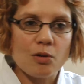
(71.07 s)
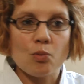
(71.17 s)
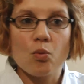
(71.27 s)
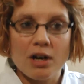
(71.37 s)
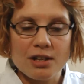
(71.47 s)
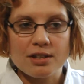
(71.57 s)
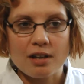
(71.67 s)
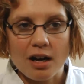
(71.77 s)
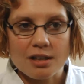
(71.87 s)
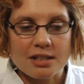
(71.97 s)
Worth
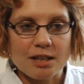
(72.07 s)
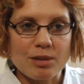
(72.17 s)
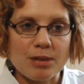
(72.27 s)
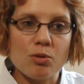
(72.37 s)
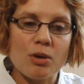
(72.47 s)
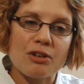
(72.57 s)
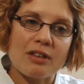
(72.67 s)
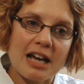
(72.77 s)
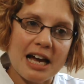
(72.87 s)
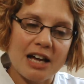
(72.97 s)
asking people whether
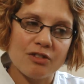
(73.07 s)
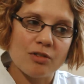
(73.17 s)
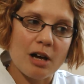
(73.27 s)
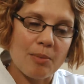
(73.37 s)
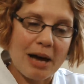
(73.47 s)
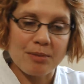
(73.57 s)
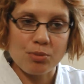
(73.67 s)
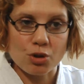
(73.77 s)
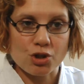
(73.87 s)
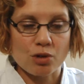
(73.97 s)
they have a bad
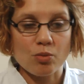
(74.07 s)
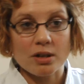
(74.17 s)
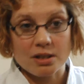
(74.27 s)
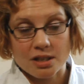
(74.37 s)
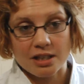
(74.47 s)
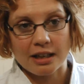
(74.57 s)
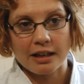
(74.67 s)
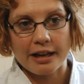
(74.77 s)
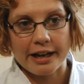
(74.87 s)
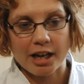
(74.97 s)
posture while
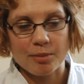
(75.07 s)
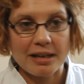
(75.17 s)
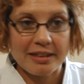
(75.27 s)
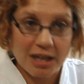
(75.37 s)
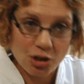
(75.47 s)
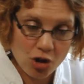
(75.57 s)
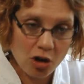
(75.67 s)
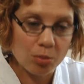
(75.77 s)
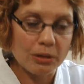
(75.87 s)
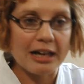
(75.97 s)
sitting in their
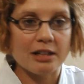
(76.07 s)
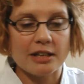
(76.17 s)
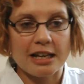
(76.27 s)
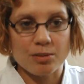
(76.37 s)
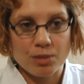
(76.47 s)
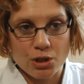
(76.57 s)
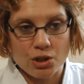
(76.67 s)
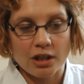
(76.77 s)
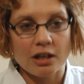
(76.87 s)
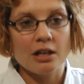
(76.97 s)
job, at their
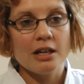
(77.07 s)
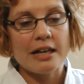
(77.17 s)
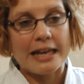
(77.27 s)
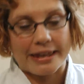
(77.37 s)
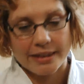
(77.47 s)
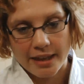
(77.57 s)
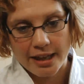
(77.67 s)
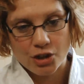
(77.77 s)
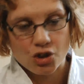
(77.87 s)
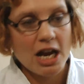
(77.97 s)
computer, in
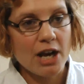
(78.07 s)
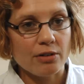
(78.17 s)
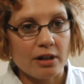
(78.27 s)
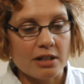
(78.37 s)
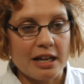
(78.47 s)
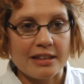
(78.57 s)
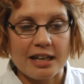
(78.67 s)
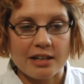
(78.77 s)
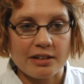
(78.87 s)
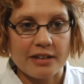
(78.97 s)
their chair in
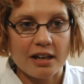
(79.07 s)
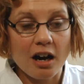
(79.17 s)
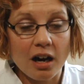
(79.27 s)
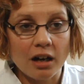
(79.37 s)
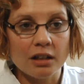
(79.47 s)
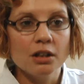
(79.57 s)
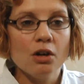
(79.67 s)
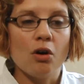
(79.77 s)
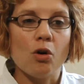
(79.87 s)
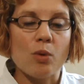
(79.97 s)
their car,
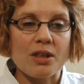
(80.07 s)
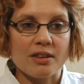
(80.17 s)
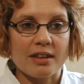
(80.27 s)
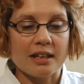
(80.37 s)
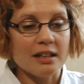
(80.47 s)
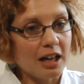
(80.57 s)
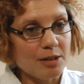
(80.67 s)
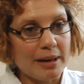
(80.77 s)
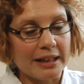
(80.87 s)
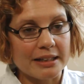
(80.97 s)
or whether they lie
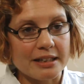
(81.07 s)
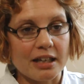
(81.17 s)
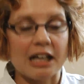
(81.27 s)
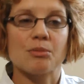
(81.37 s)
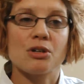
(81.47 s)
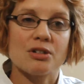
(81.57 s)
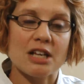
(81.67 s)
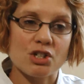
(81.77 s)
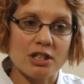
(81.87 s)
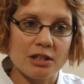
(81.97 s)
badly at night, because
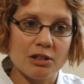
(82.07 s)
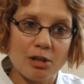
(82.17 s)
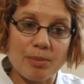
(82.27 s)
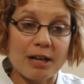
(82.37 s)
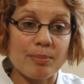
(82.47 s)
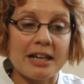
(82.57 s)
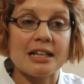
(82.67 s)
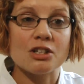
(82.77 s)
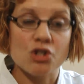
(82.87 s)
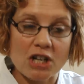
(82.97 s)
actually low back pain
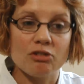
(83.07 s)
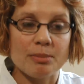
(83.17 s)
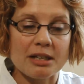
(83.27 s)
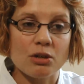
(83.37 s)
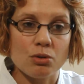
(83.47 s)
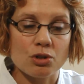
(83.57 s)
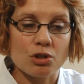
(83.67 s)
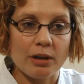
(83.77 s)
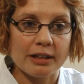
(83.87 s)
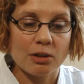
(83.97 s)
can generally be caused
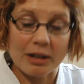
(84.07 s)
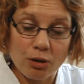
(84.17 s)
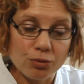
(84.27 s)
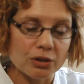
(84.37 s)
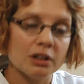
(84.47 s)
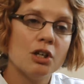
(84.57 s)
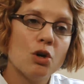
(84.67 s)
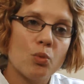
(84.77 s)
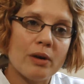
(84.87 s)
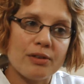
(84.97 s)
quite often
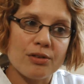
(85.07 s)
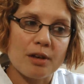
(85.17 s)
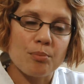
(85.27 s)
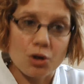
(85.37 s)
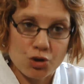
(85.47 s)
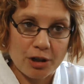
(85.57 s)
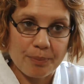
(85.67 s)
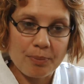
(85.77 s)
with posture.